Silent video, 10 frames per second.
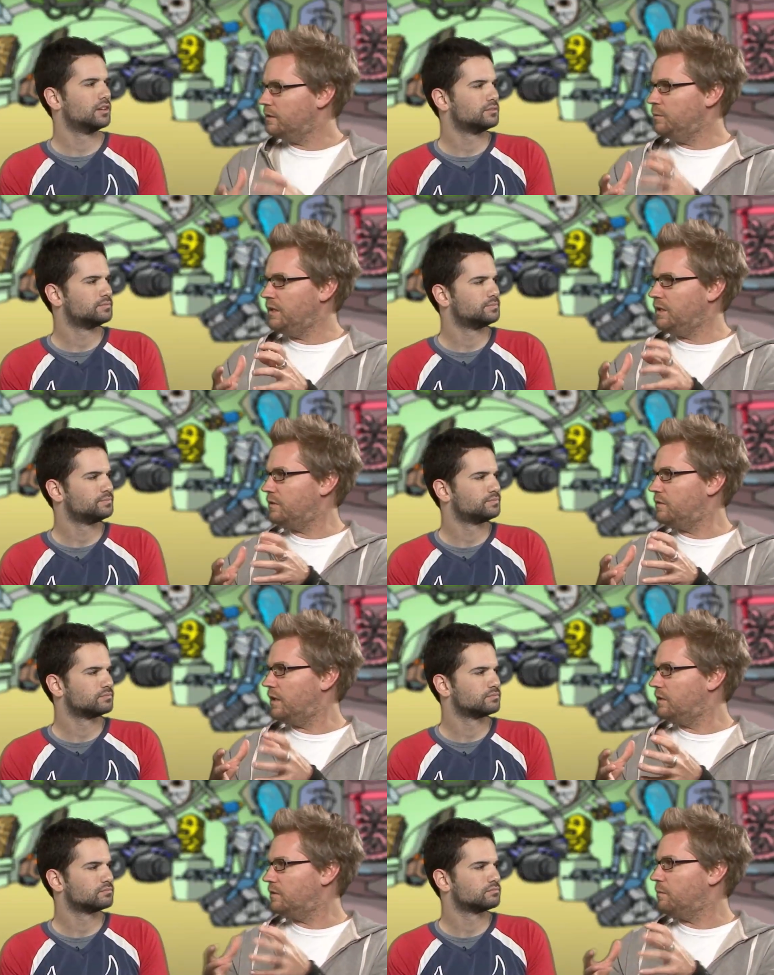Speaker 1: You mean that,
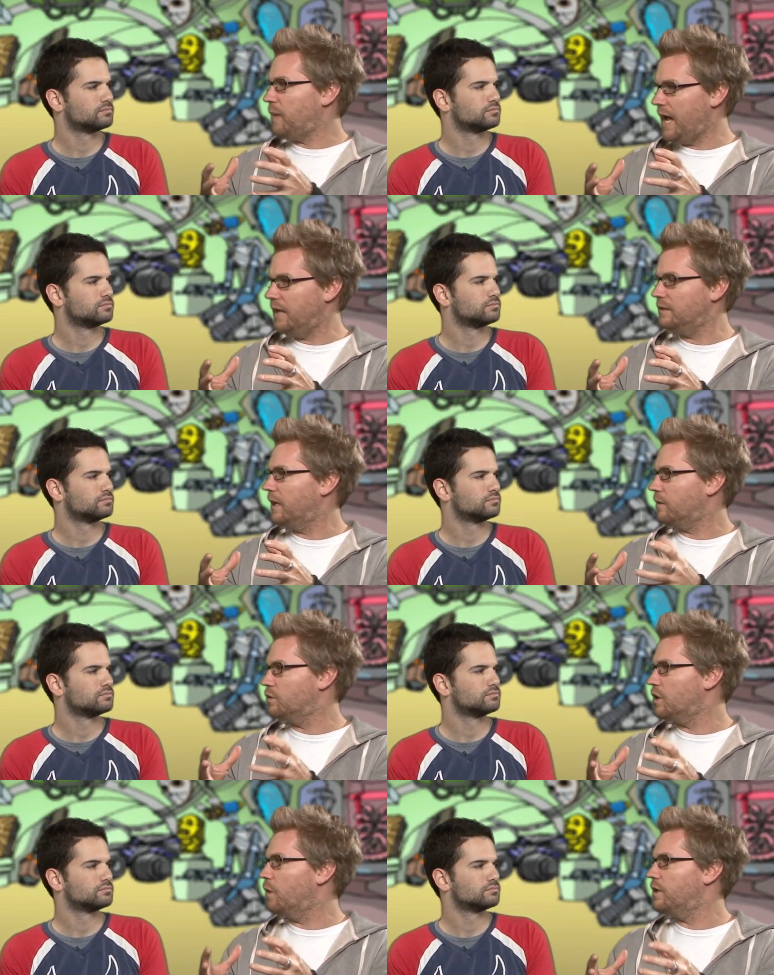that the pet like
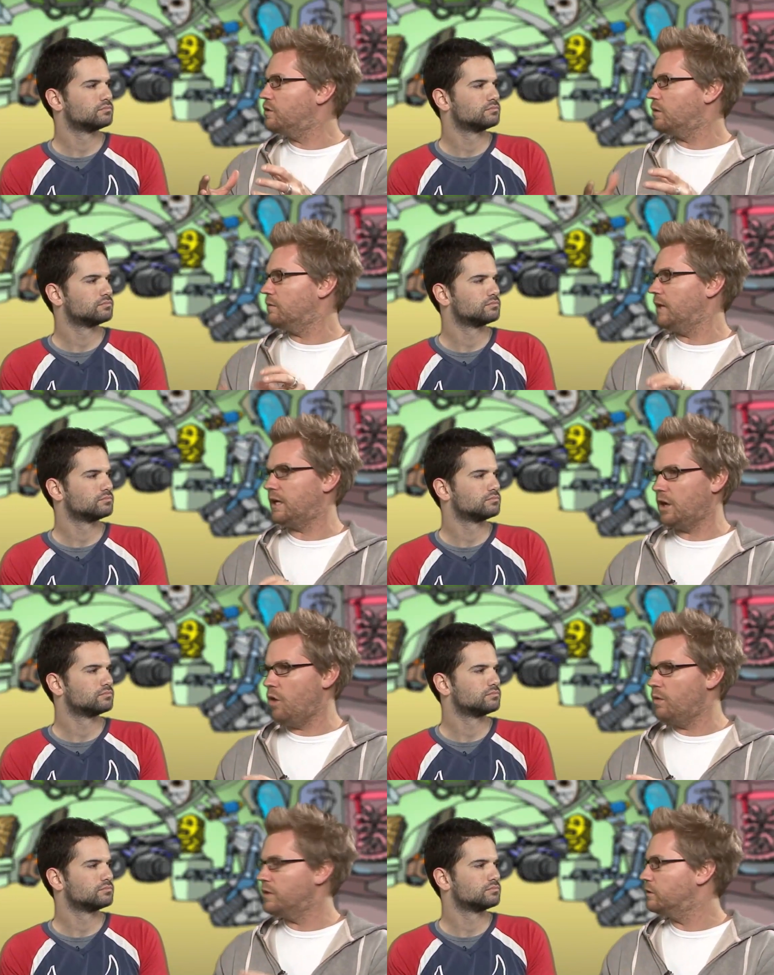was always sort of like
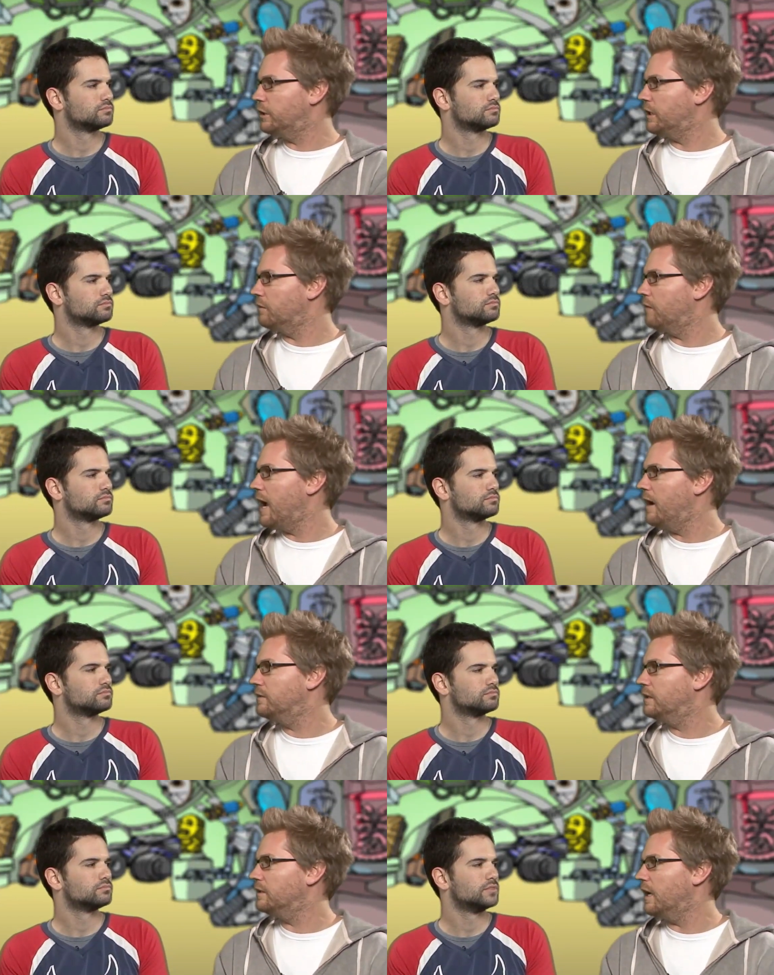always looking
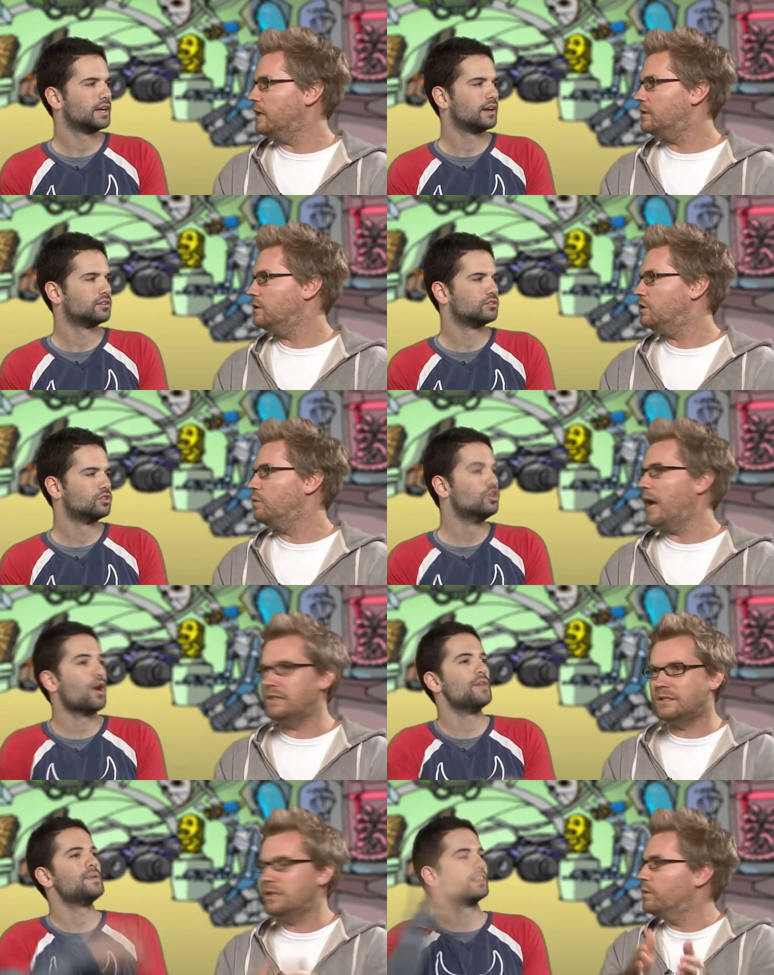around and like yeah. you had
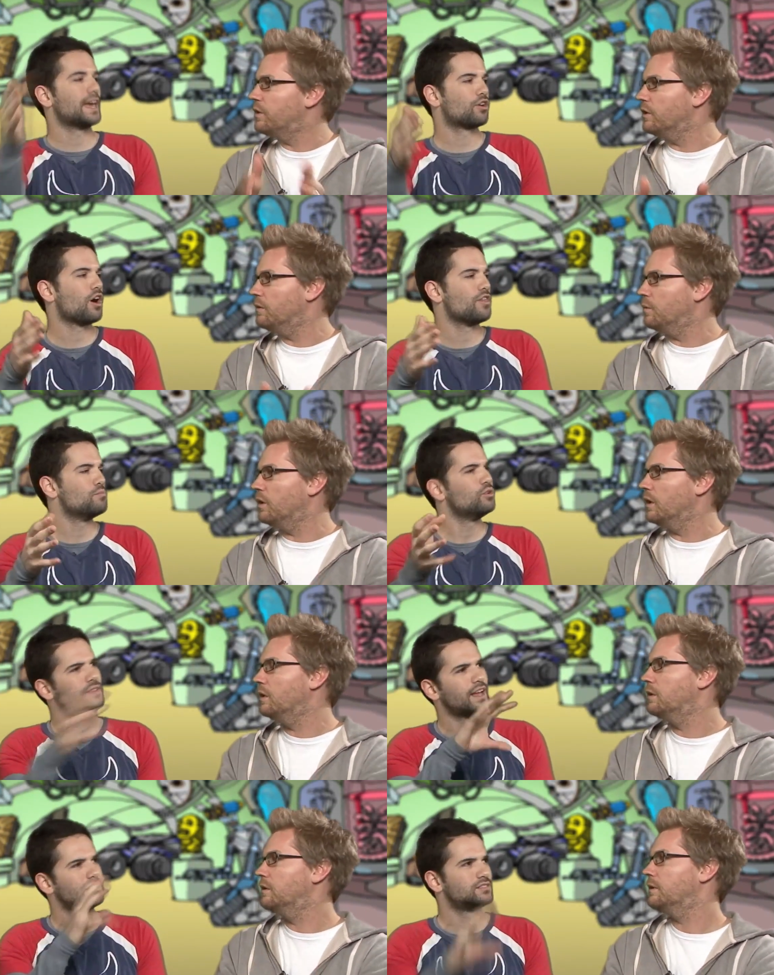no, to I mean deal later on in the
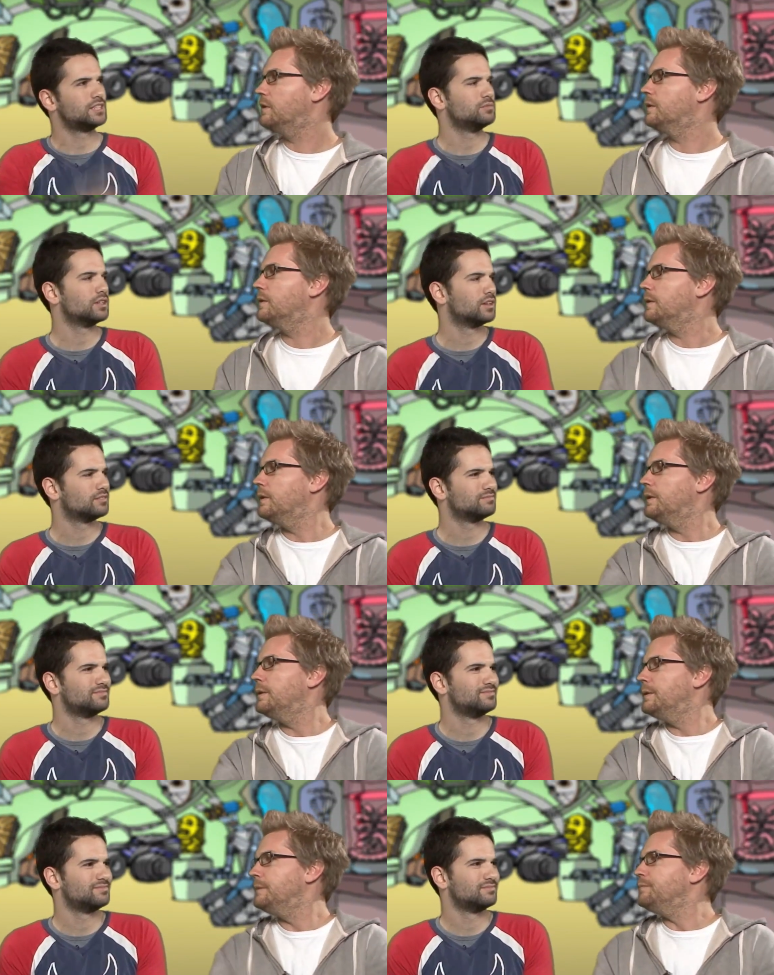movie
Speaker 2: that seemed to
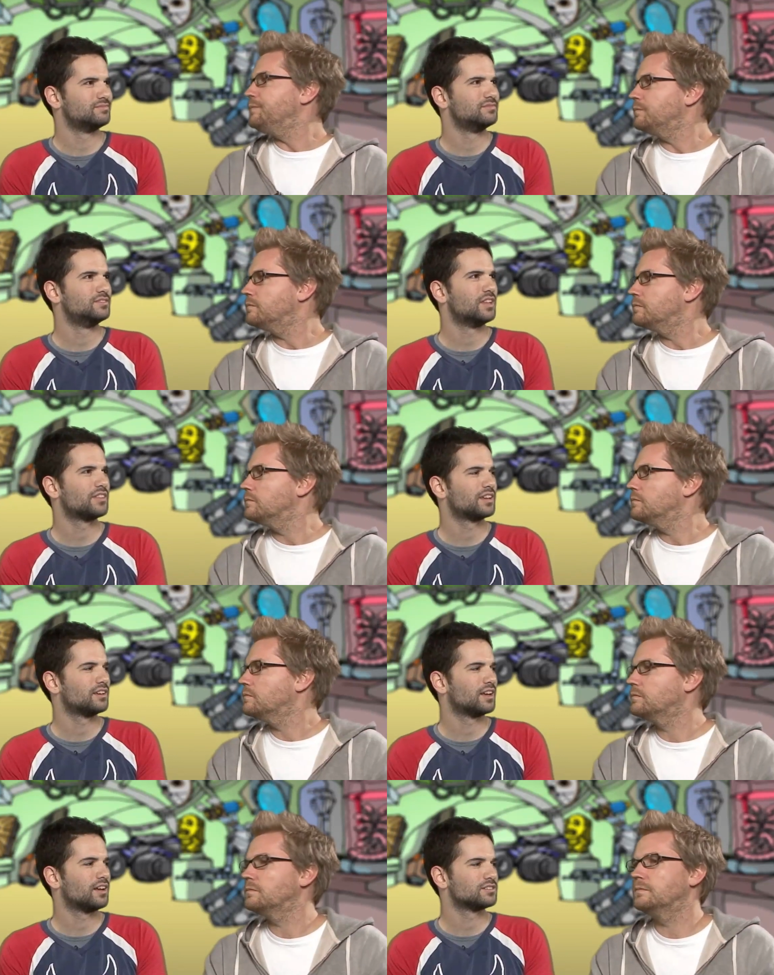
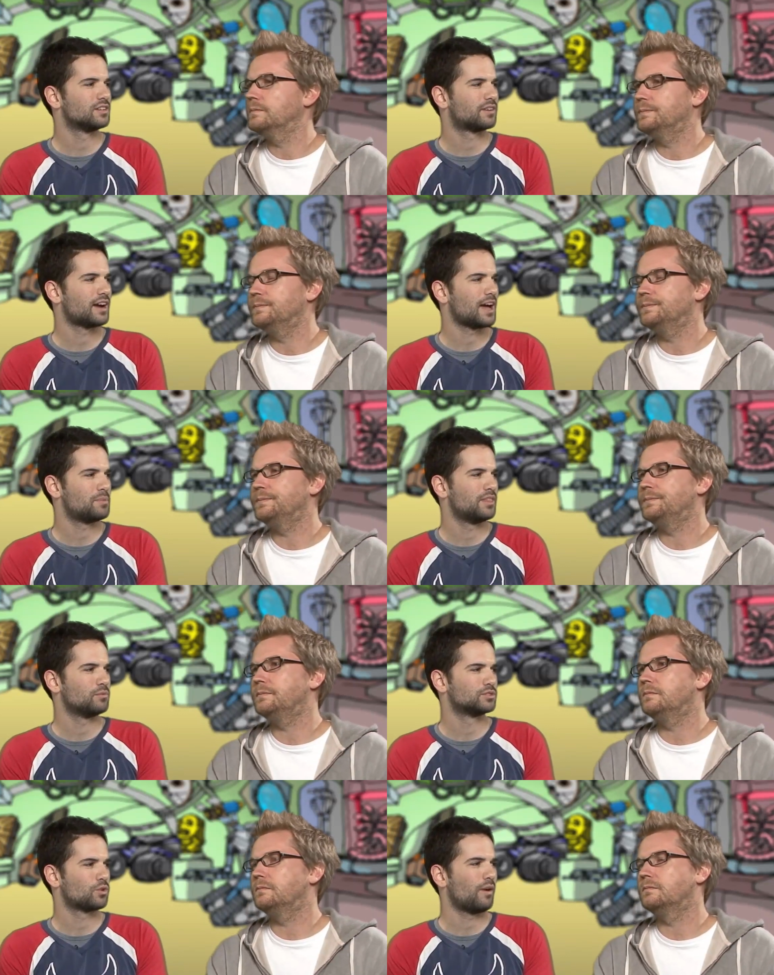nothing else ever happened
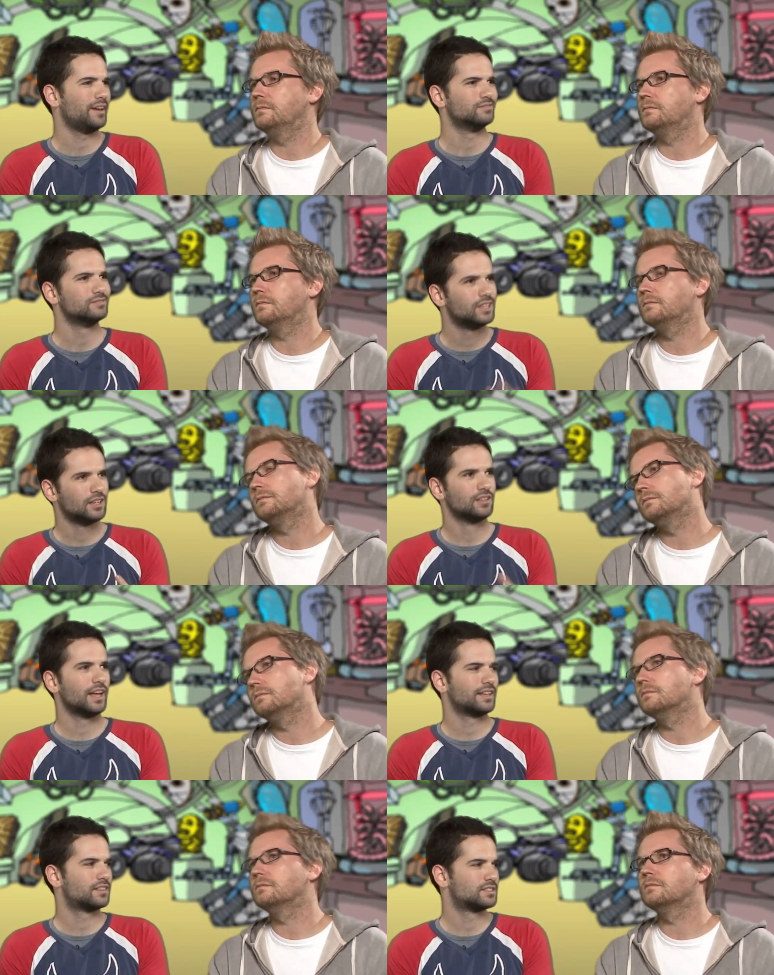that was quite
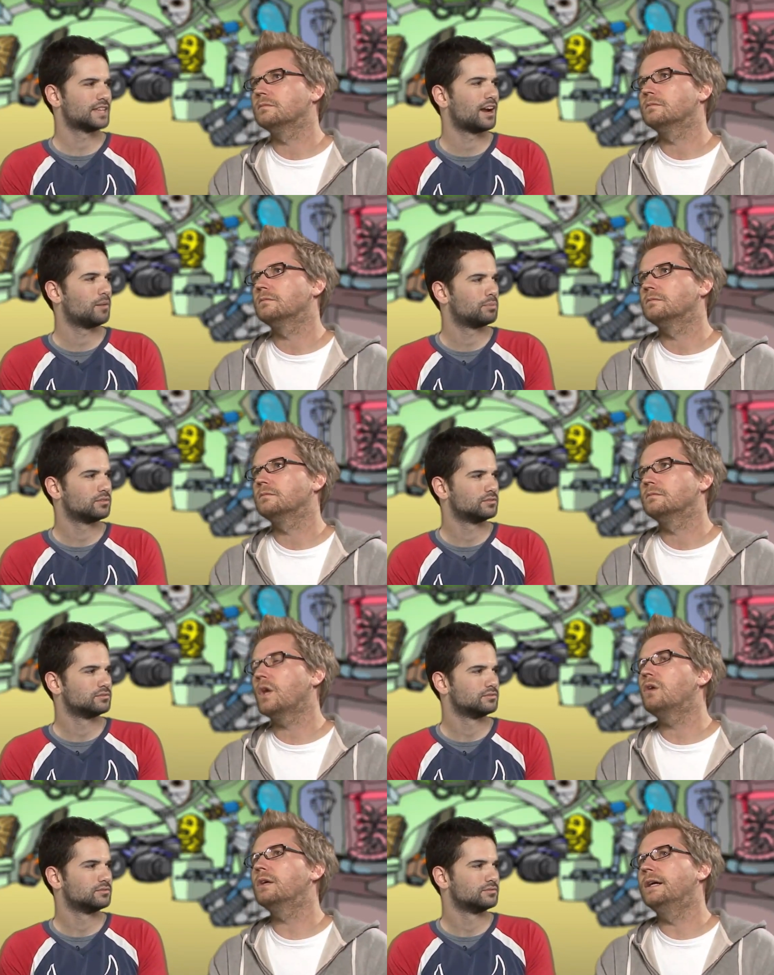like the setup.
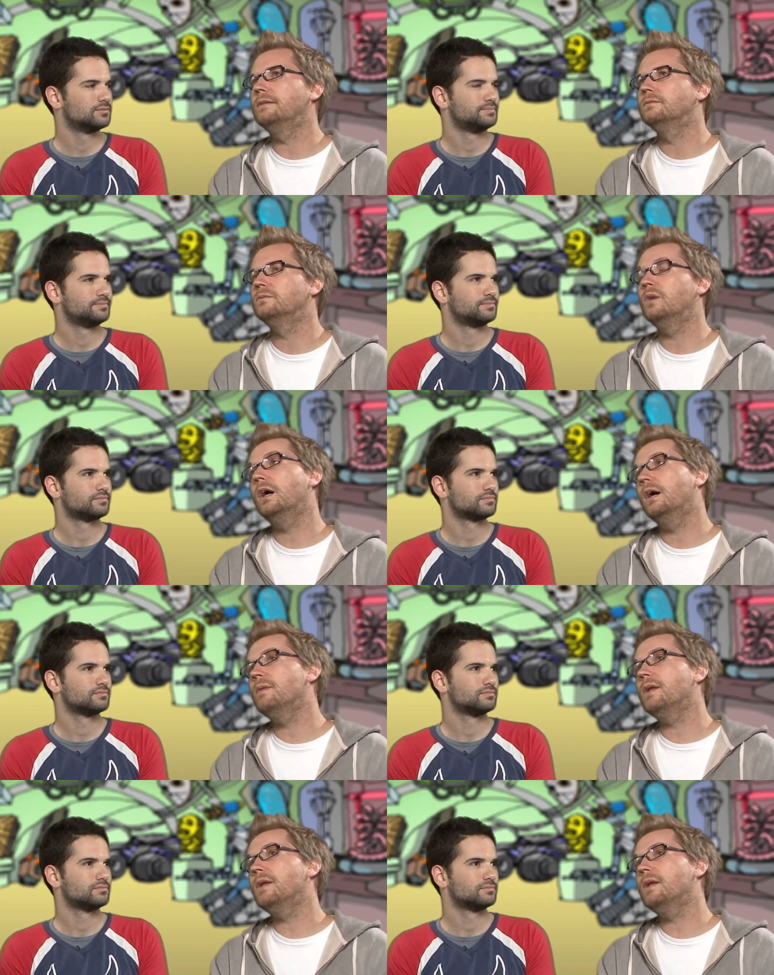
Speaker 1: Okay. Well, I